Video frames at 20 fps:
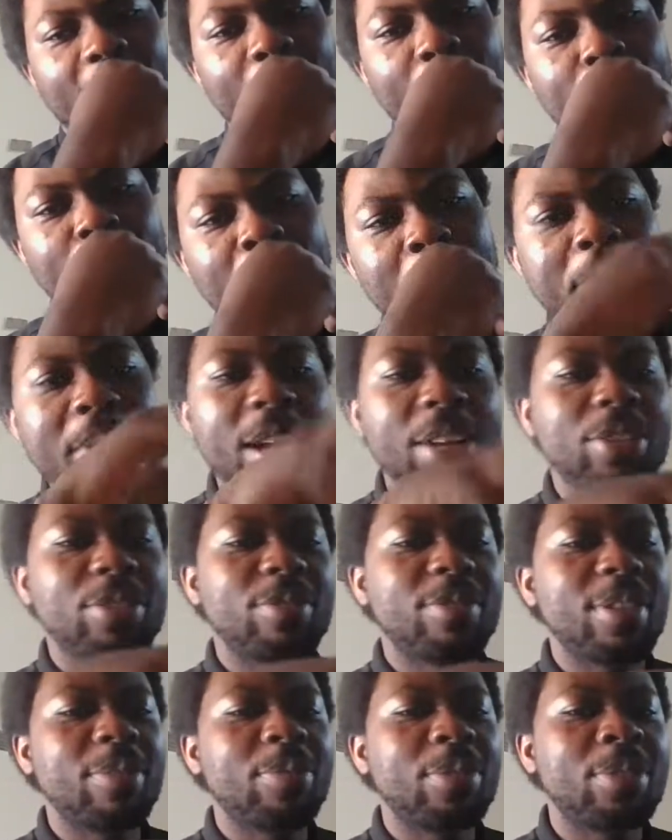Maybe I should
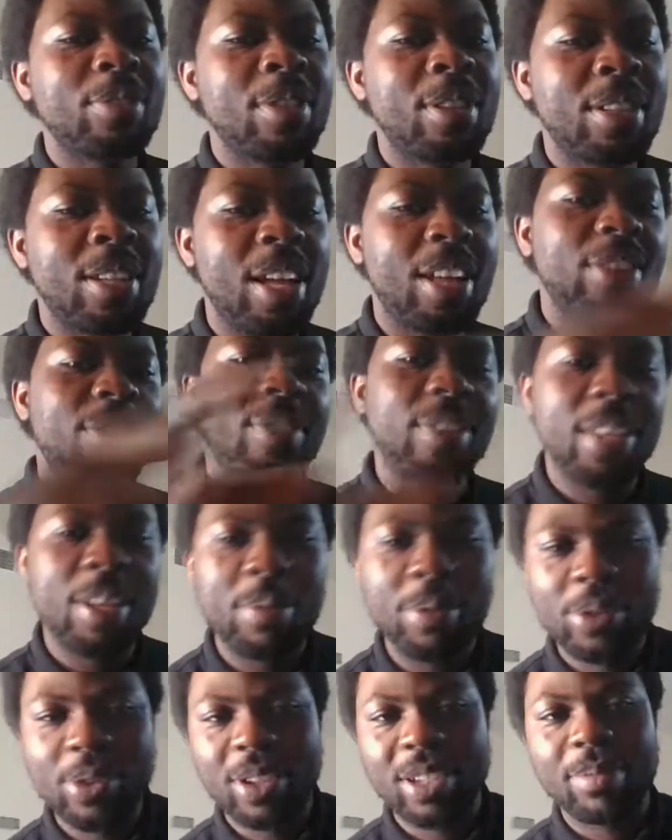do a video on that, but let
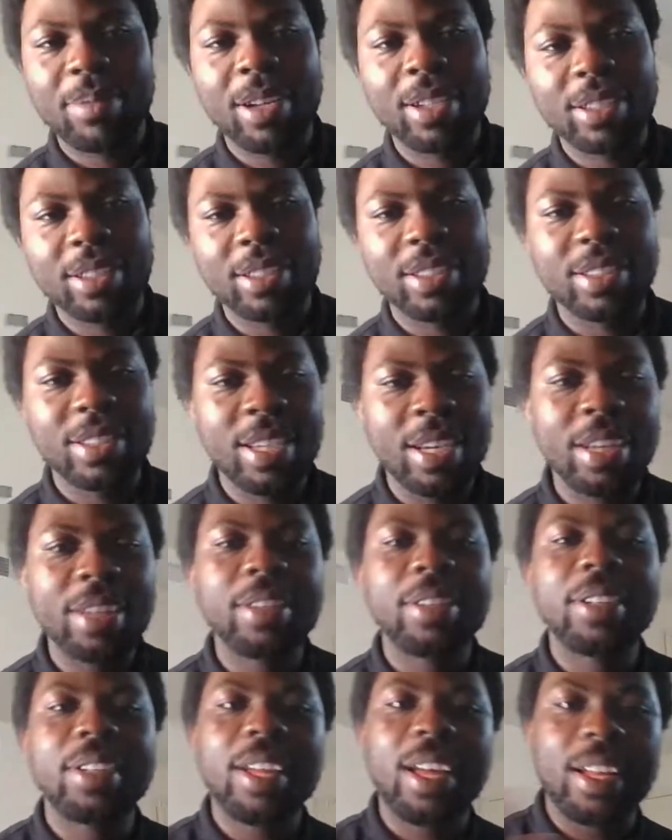me talk about it here
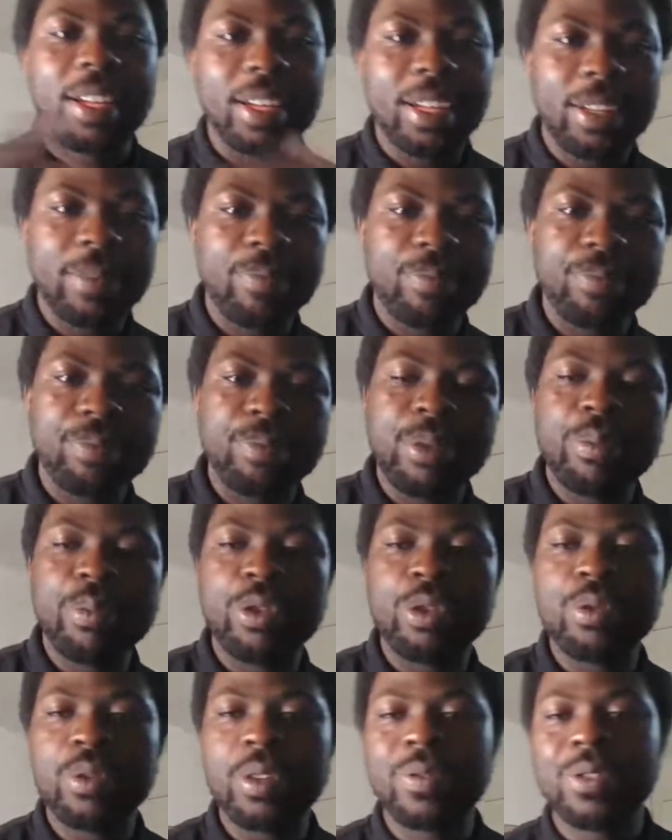and then maybe
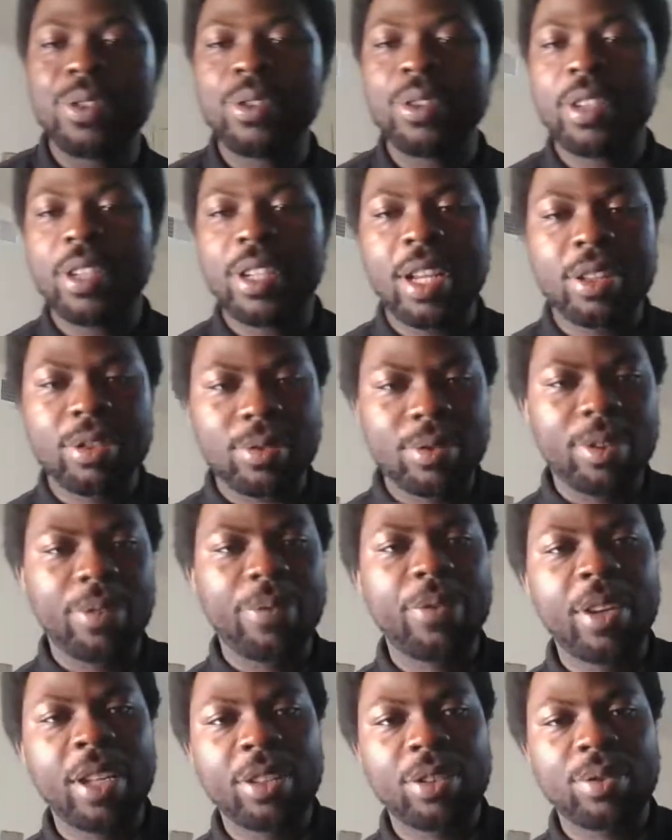do a video on that to
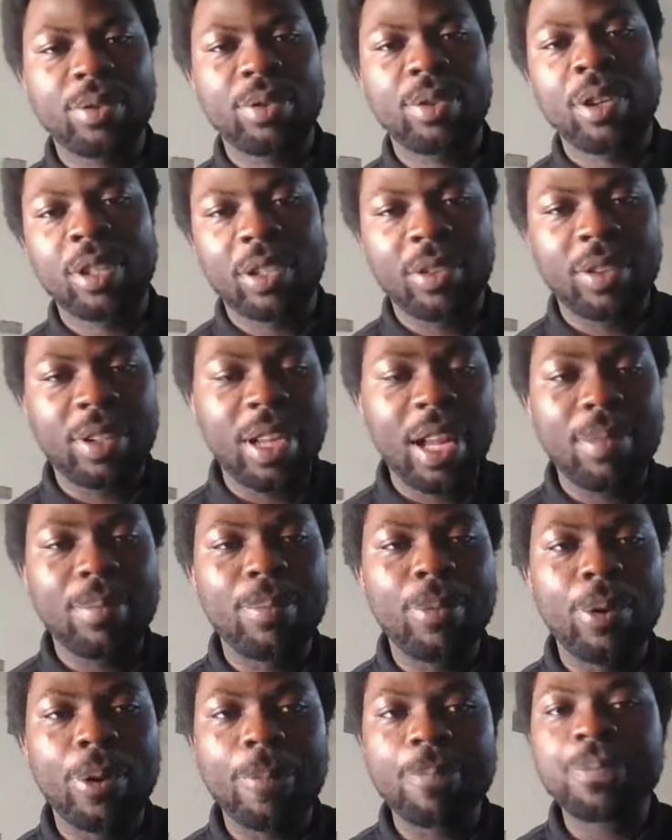reflect, talk on that
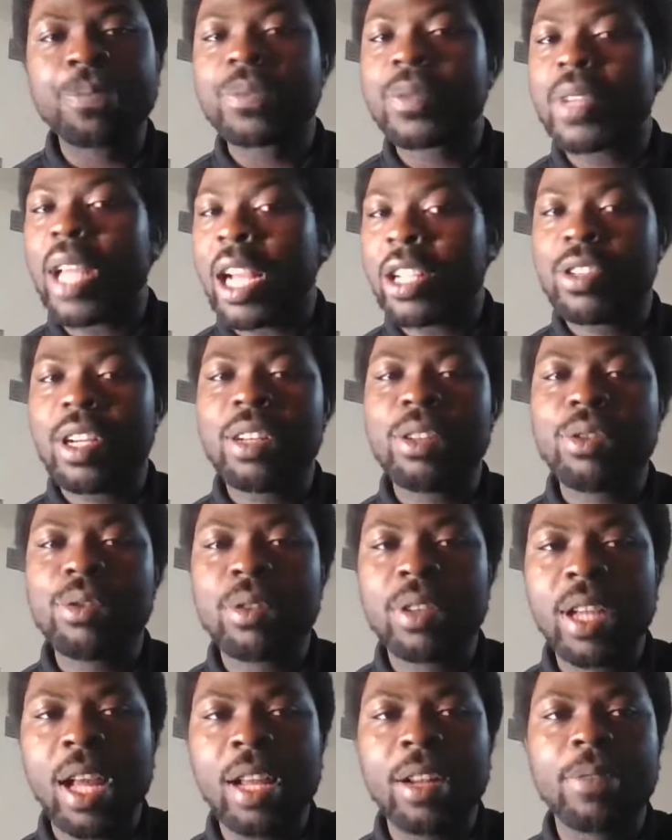more. Actually, you
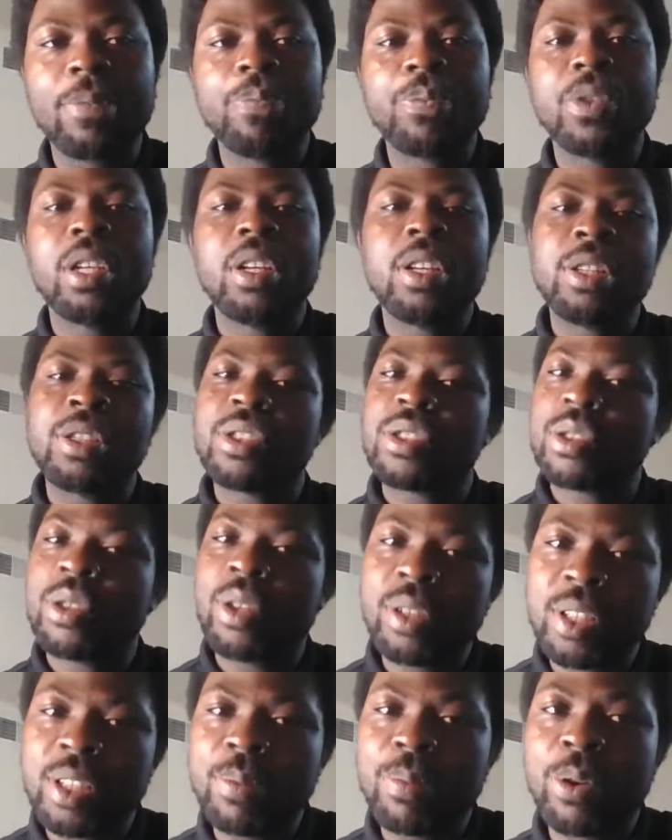can
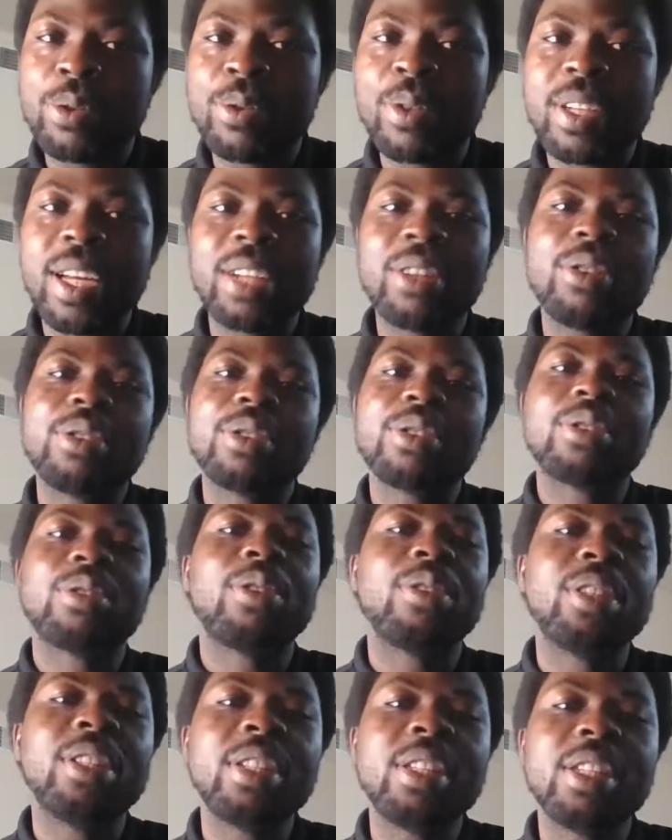study, but you cannot
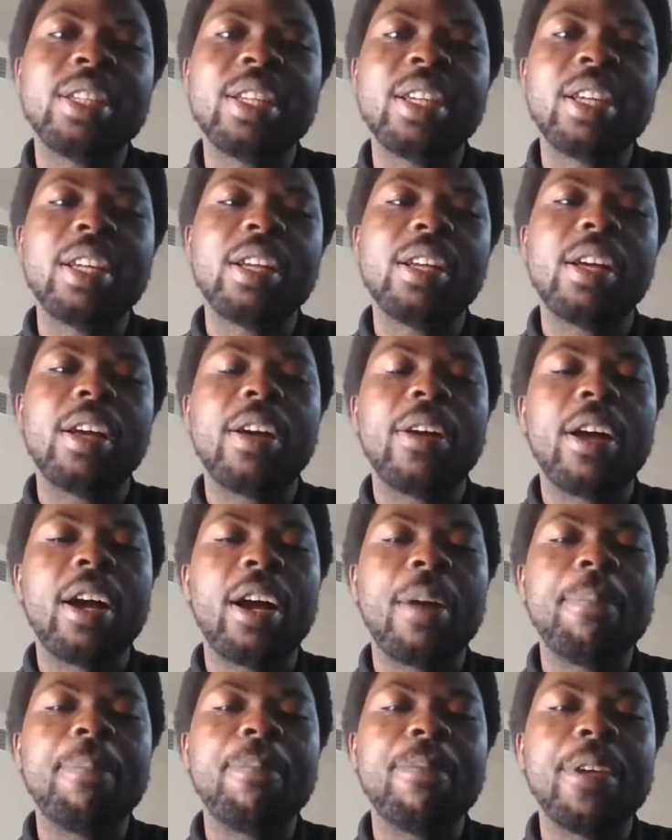study
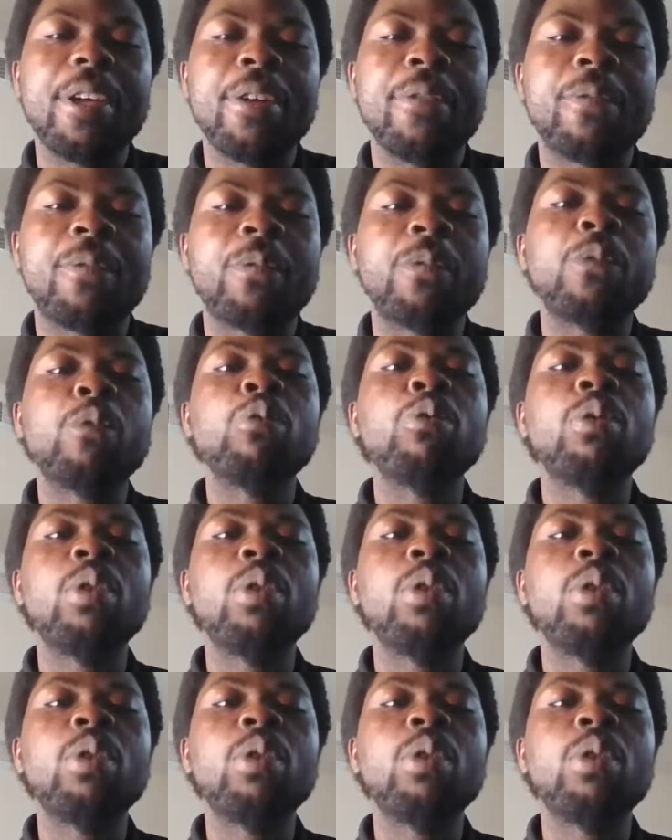a full